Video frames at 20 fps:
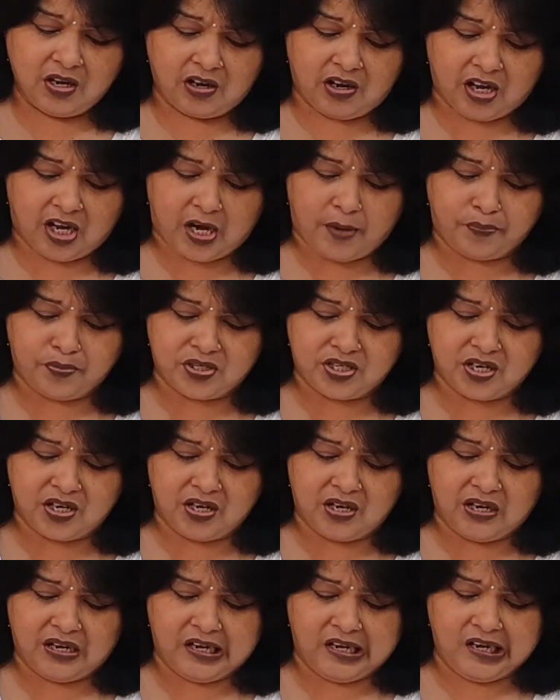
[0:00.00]

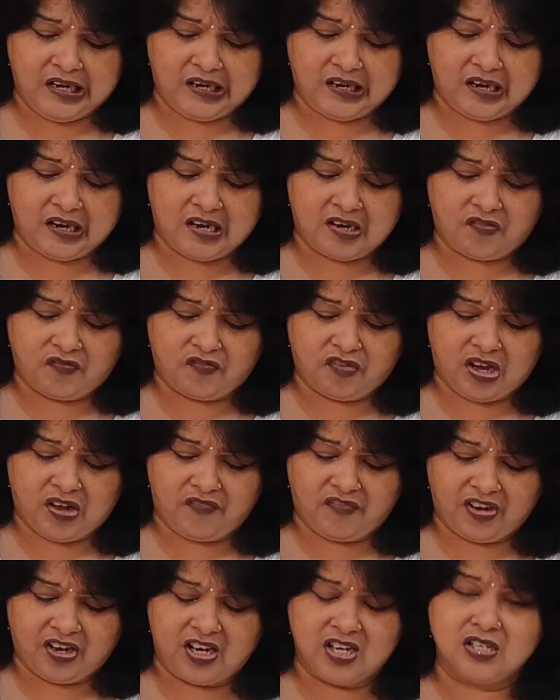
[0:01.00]
corruption, leakage,
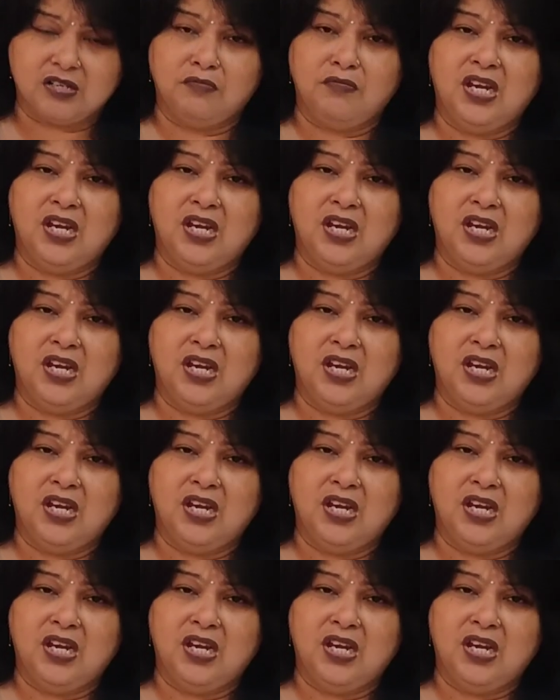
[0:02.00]
pilferage,